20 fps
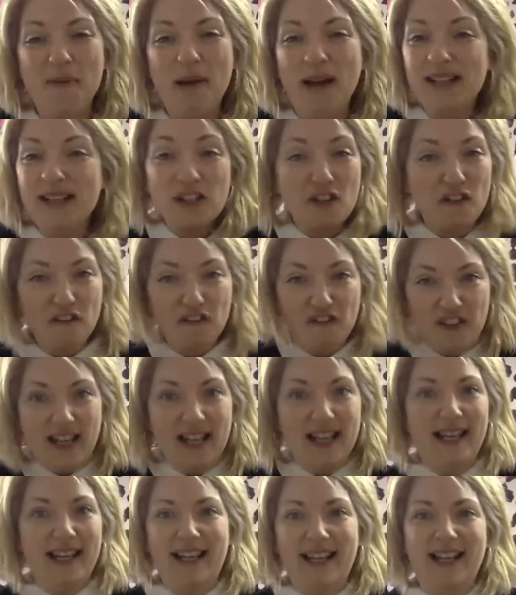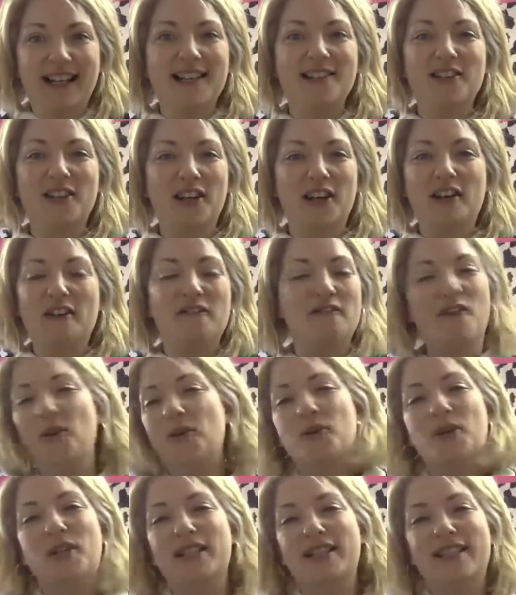It's a feeling that
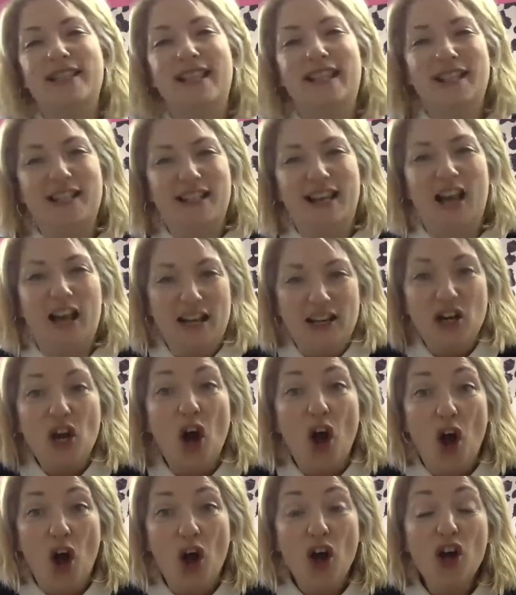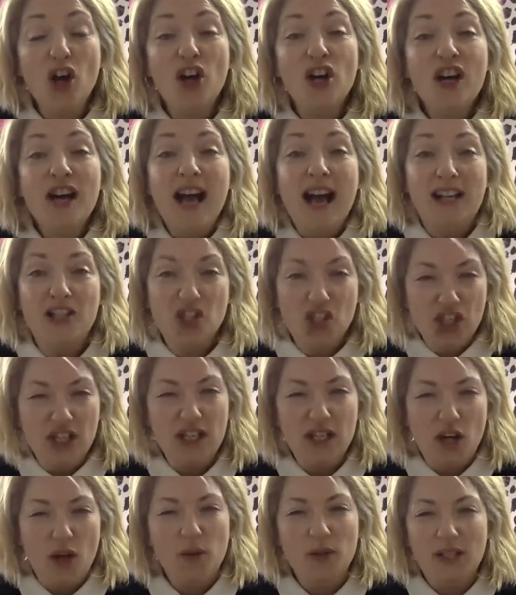evokes in her, and
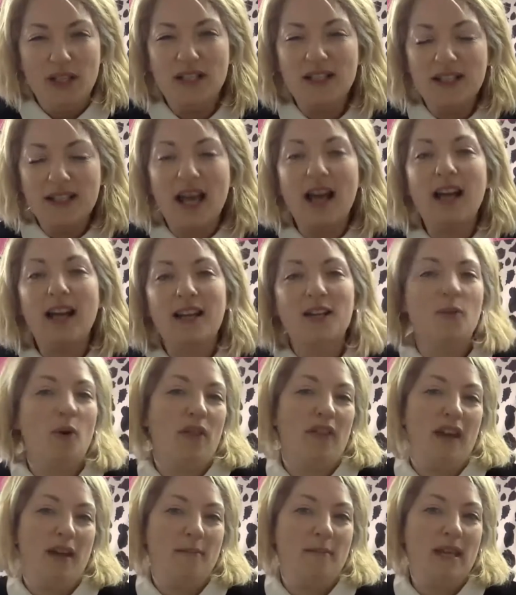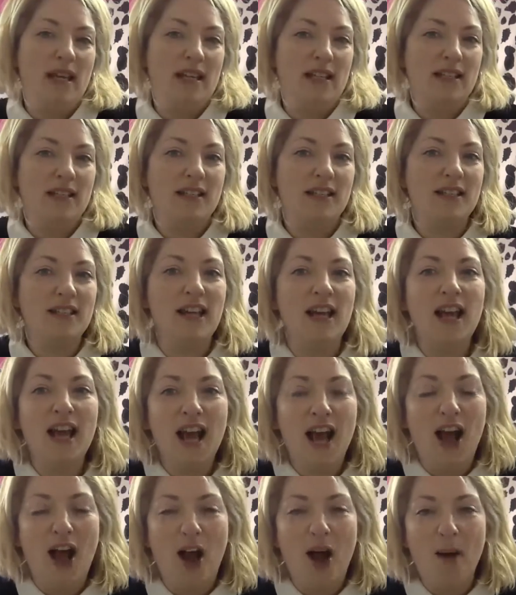she knows exactly what that means.
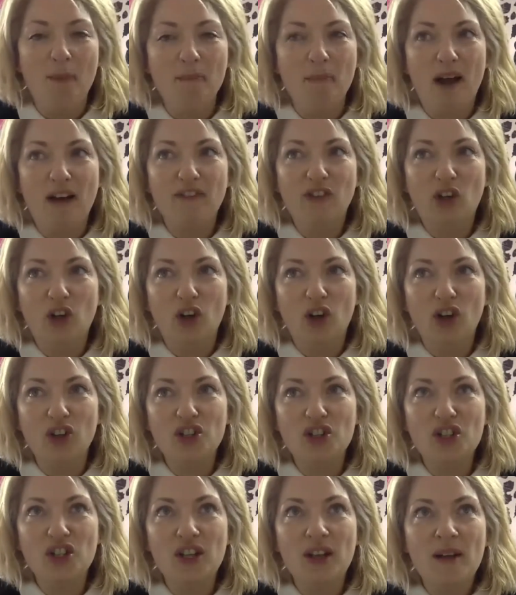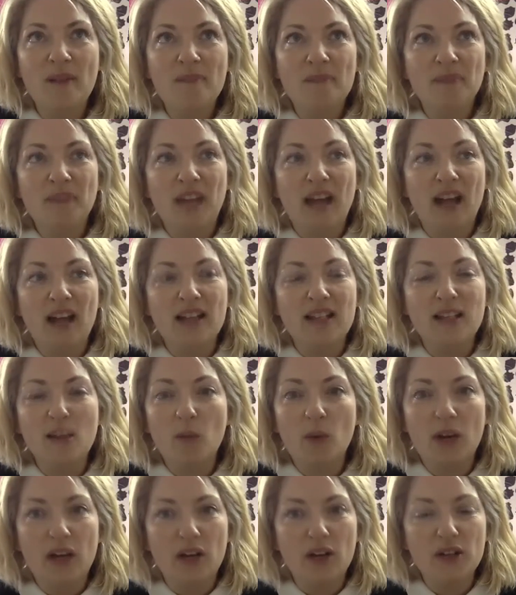I've got
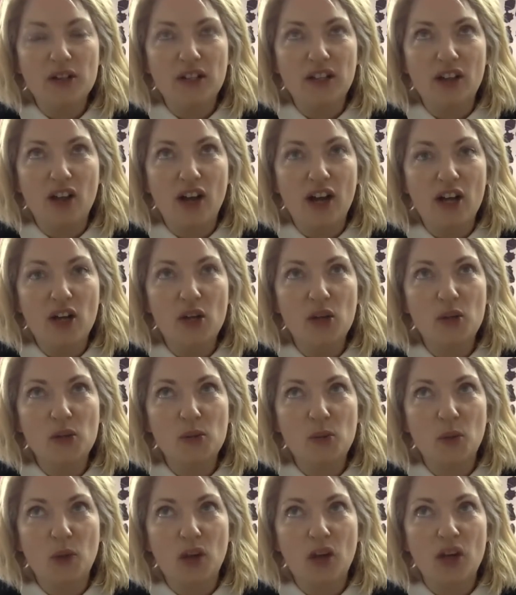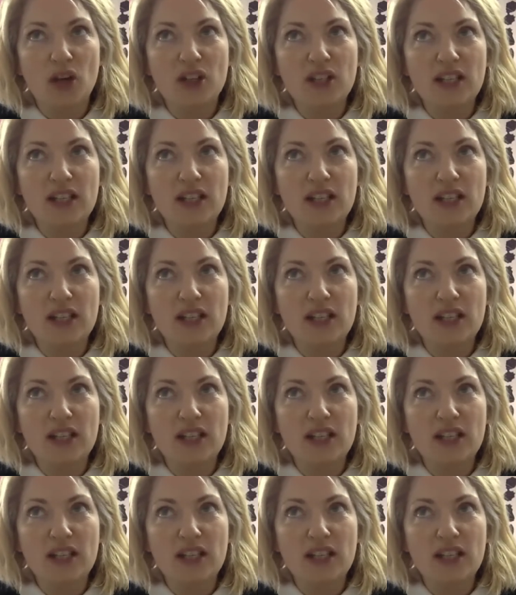someone else, a guy whose word